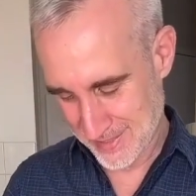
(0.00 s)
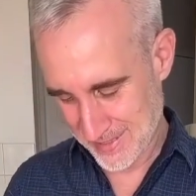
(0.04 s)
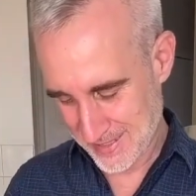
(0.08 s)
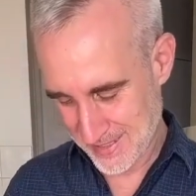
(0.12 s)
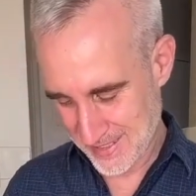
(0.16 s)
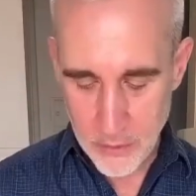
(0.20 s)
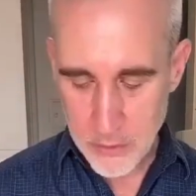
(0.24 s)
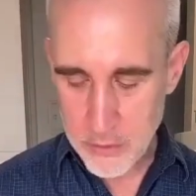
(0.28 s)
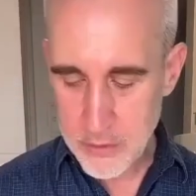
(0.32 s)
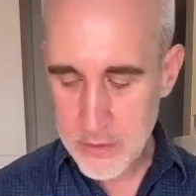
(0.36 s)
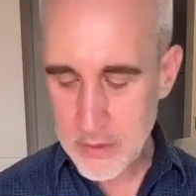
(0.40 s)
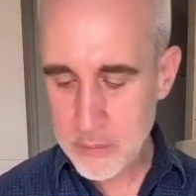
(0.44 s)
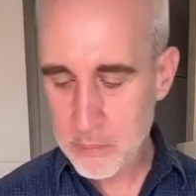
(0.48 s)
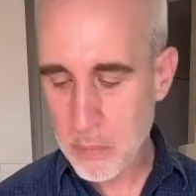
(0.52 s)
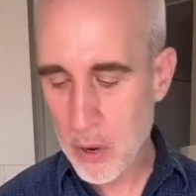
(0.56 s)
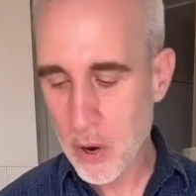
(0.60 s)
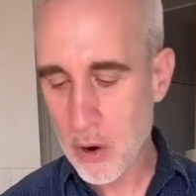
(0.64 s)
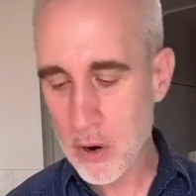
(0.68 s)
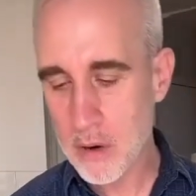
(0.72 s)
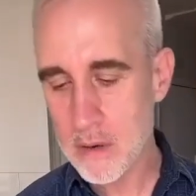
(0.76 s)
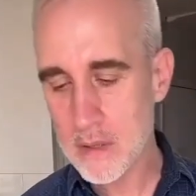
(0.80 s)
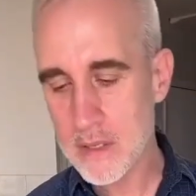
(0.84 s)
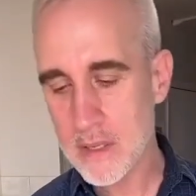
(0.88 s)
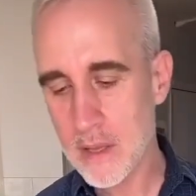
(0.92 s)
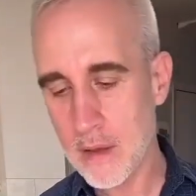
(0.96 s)
Now there's
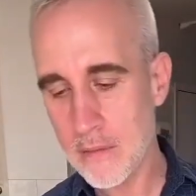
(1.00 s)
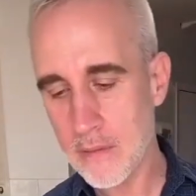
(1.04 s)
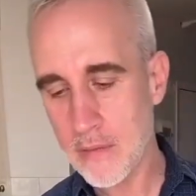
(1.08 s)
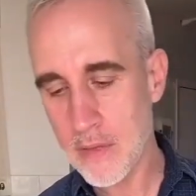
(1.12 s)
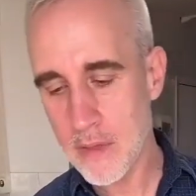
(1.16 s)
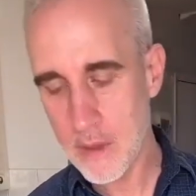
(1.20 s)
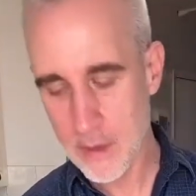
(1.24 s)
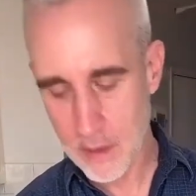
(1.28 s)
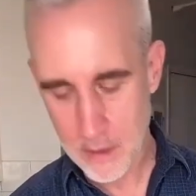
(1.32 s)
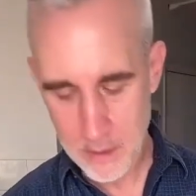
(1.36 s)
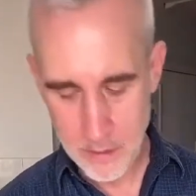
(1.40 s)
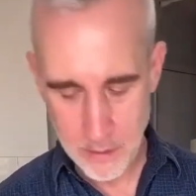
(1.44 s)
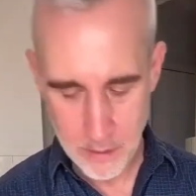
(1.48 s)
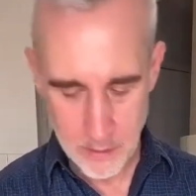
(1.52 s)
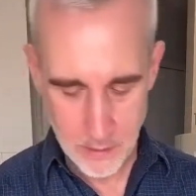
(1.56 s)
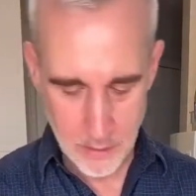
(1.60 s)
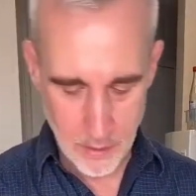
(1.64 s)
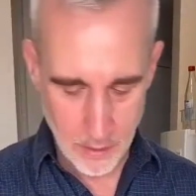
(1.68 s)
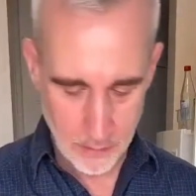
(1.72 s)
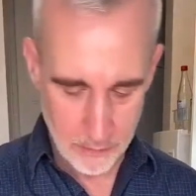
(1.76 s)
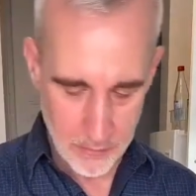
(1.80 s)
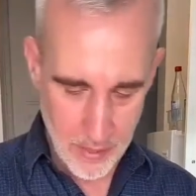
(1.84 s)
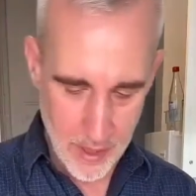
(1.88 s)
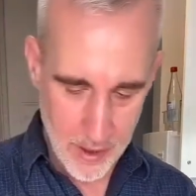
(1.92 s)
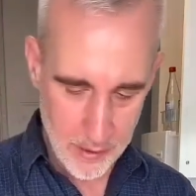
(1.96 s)
parts of
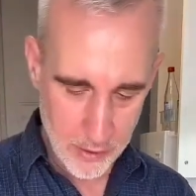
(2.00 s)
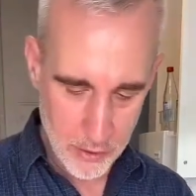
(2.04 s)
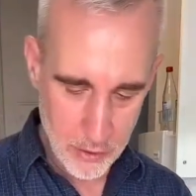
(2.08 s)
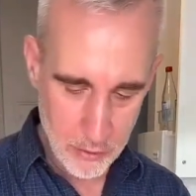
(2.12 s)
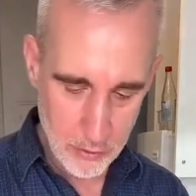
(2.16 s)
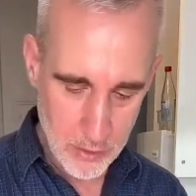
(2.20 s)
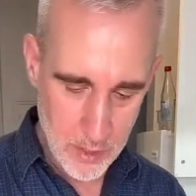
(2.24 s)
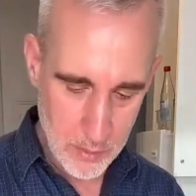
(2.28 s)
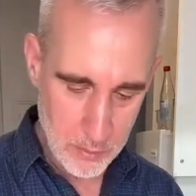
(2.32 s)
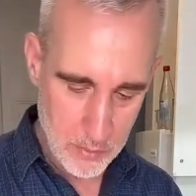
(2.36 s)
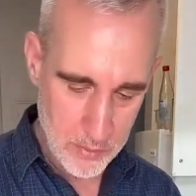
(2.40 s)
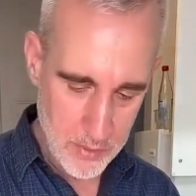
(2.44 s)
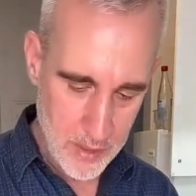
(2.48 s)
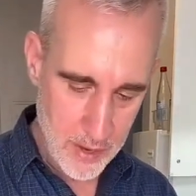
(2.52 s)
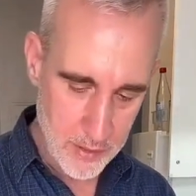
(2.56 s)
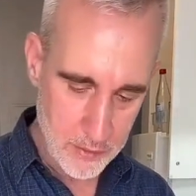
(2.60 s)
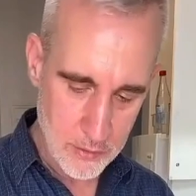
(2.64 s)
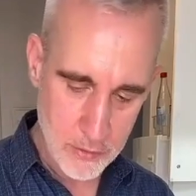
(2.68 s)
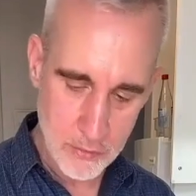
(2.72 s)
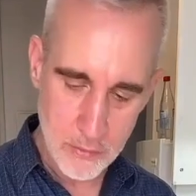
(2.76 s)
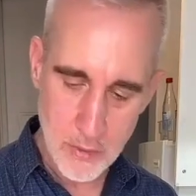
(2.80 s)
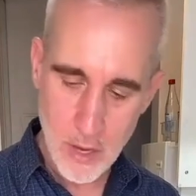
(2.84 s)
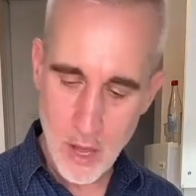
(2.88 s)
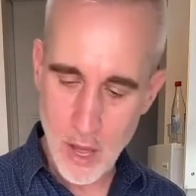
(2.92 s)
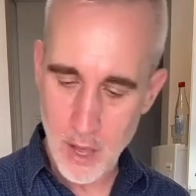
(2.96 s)
that cucumber that
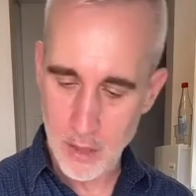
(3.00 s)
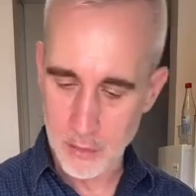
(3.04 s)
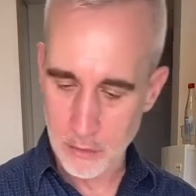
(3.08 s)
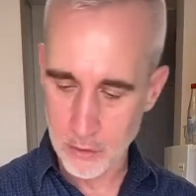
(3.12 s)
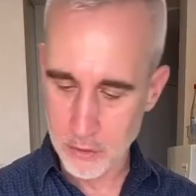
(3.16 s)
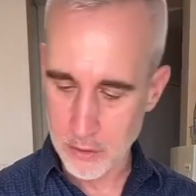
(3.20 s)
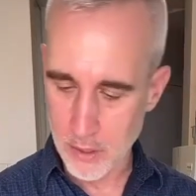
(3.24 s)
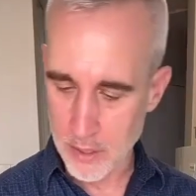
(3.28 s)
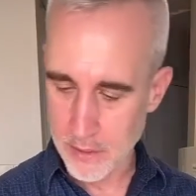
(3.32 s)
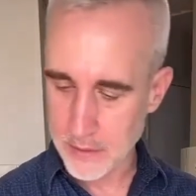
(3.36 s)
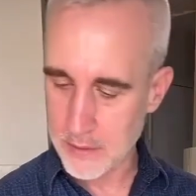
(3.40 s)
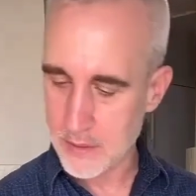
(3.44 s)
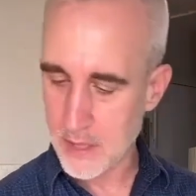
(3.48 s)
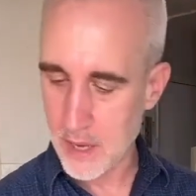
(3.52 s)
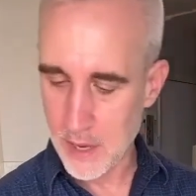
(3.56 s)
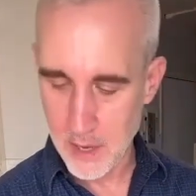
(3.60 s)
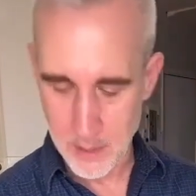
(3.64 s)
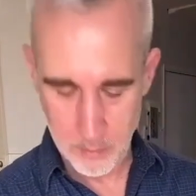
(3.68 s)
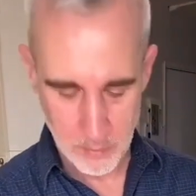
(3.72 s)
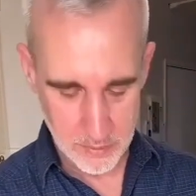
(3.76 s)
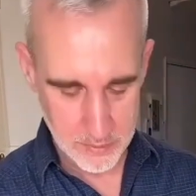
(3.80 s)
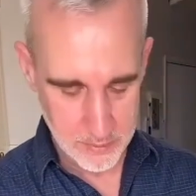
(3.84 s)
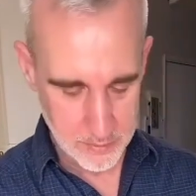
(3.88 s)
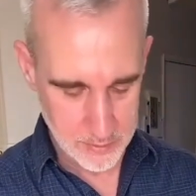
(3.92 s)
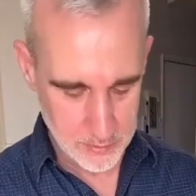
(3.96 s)
do not look like
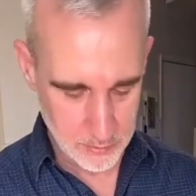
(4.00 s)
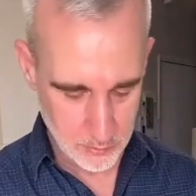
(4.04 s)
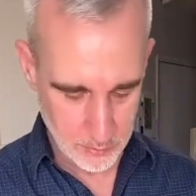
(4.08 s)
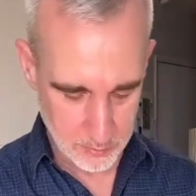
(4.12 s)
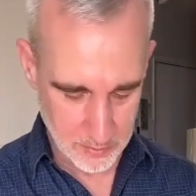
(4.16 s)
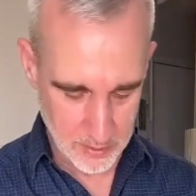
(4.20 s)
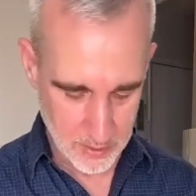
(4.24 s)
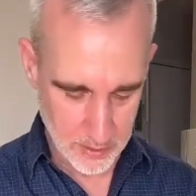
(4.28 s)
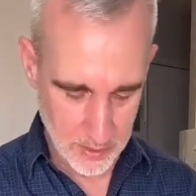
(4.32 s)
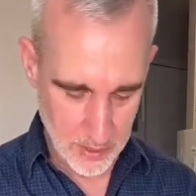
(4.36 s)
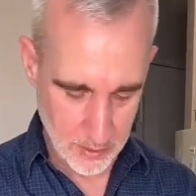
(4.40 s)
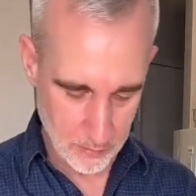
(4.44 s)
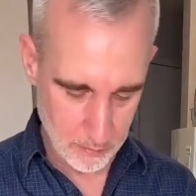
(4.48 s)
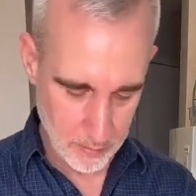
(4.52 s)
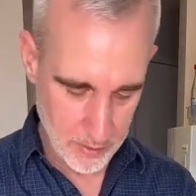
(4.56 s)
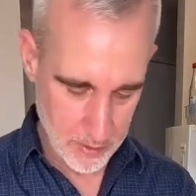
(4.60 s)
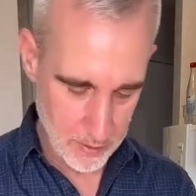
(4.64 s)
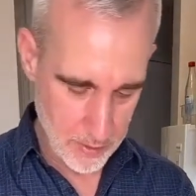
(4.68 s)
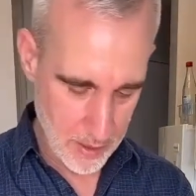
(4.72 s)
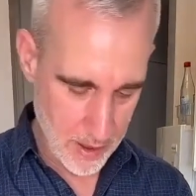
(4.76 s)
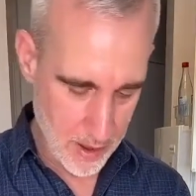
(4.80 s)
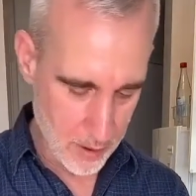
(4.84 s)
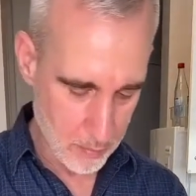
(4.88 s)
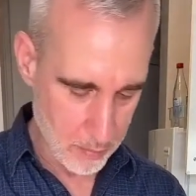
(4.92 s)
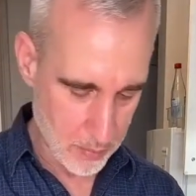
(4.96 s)
diamonds, so I'm going to get rid of
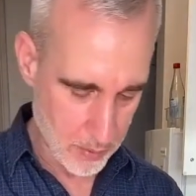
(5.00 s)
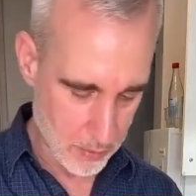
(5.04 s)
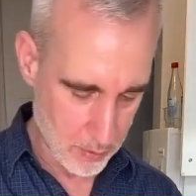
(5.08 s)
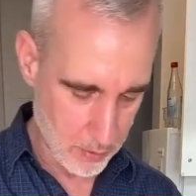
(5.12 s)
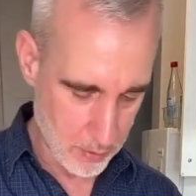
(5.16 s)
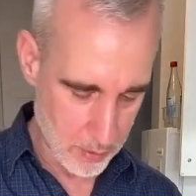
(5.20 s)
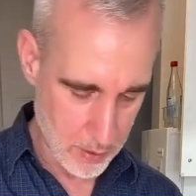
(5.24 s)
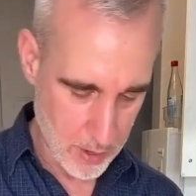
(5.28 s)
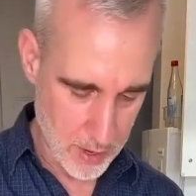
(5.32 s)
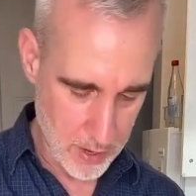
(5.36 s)
that part.